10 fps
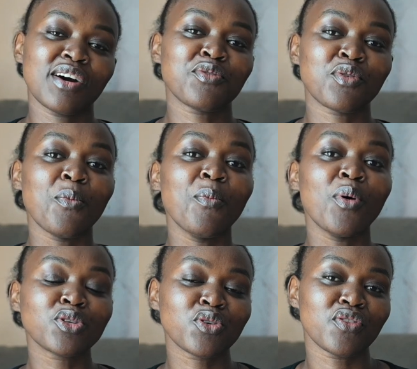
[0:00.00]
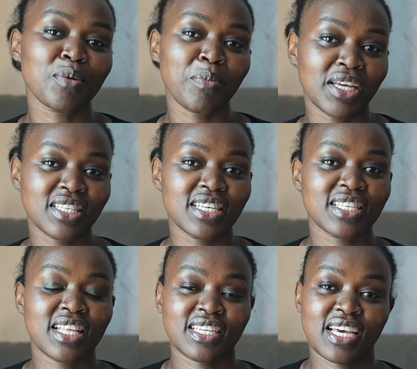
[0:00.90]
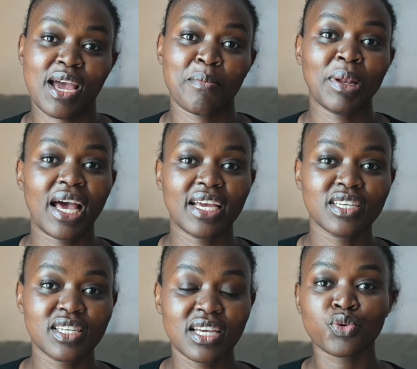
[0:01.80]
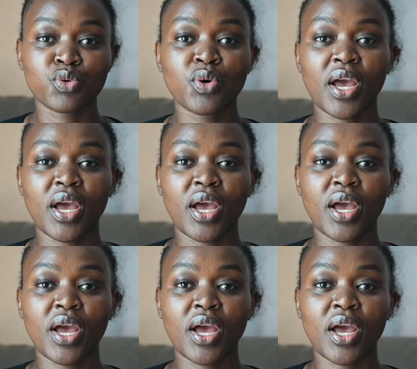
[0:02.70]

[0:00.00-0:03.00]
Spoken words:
from most of the places that I applied to.